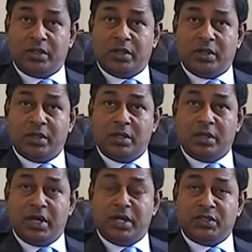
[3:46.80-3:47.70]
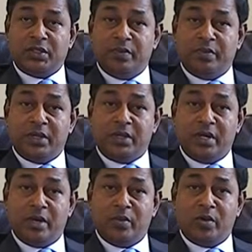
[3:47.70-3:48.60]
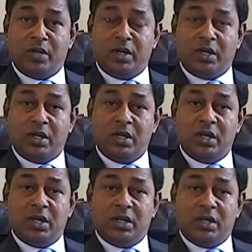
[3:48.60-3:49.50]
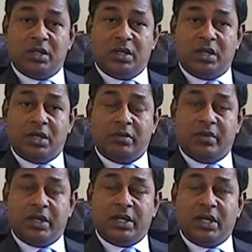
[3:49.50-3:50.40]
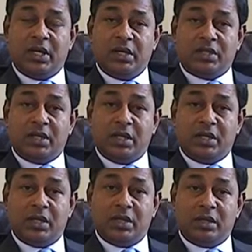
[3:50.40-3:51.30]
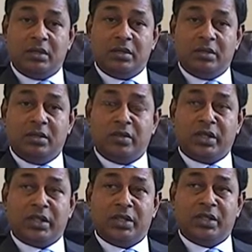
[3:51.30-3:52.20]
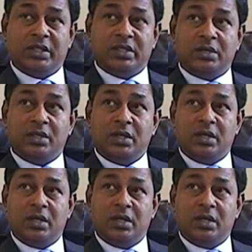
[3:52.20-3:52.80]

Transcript: and sympathy among the retailers and the donor countries.